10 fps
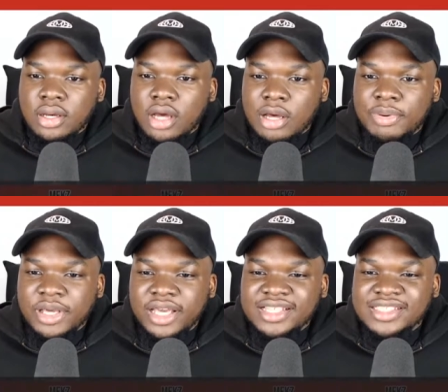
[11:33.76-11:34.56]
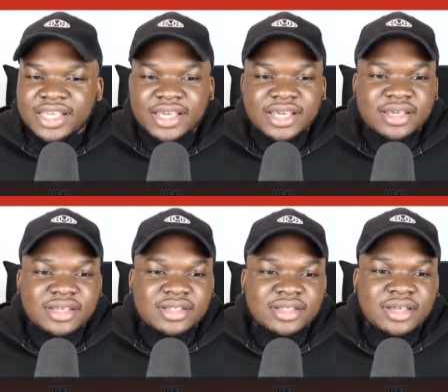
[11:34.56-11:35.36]
Arpit is here.
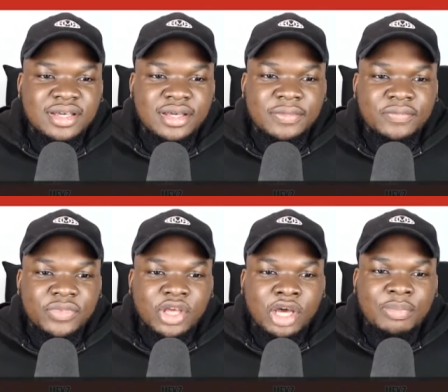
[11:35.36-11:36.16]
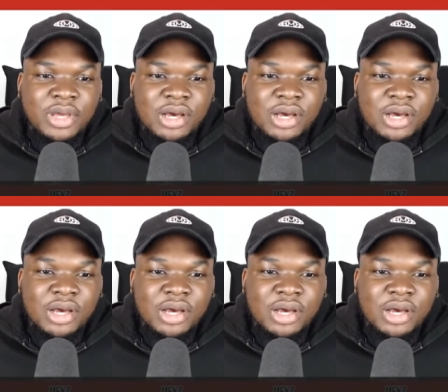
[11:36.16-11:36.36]
Arpit,